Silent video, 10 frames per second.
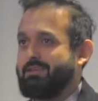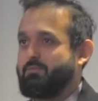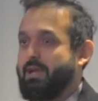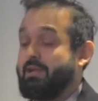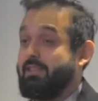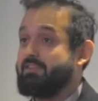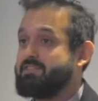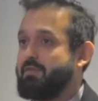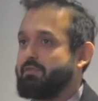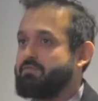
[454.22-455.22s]
when I left,
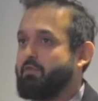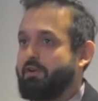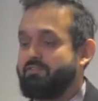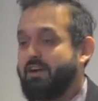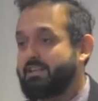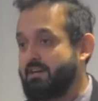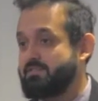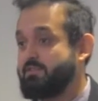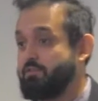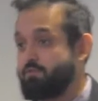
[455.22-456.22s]

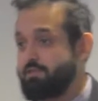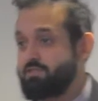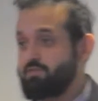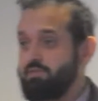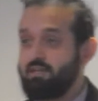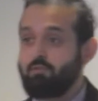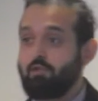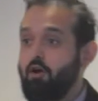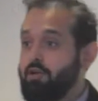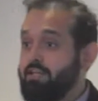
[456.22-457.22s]
45,000 users that were
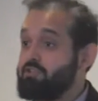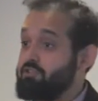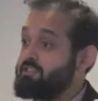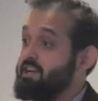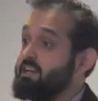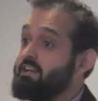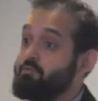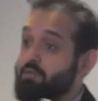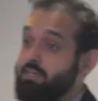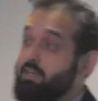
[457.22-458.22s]
logging into the site
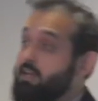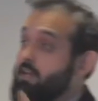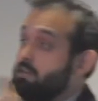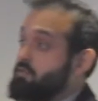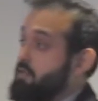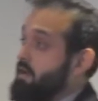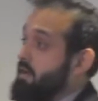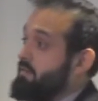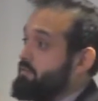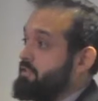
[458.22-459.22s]
every
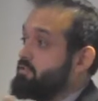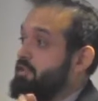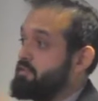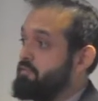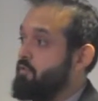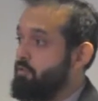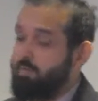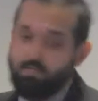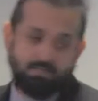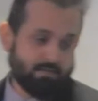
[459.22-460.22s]
3 to 4
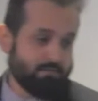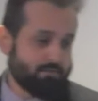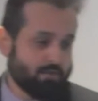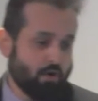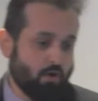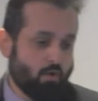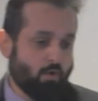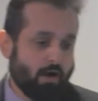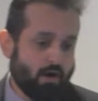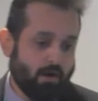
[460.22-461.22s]
months.
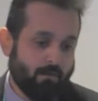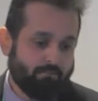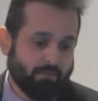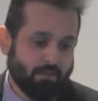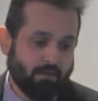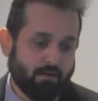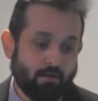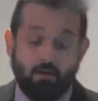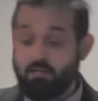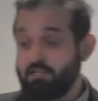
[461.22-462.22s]
So
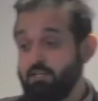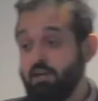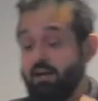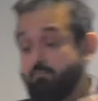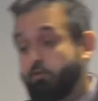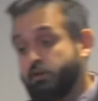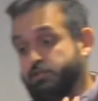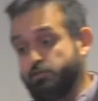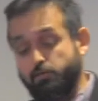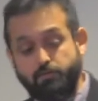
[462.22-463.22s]
cart, you have more
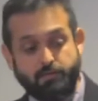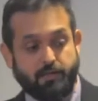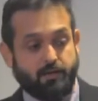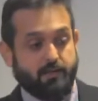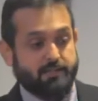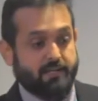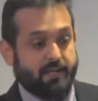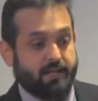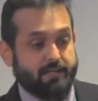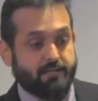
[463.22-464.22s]
control over the cart.
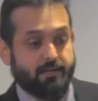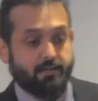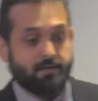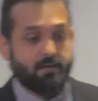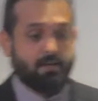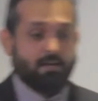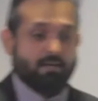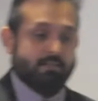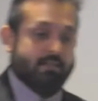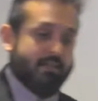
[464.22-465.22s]
And
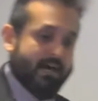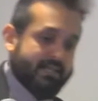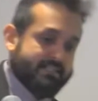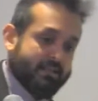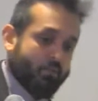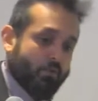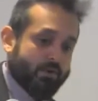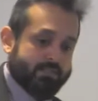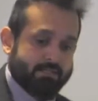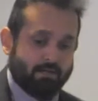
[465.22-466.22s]
the last thing
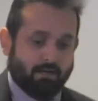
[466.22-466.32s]
was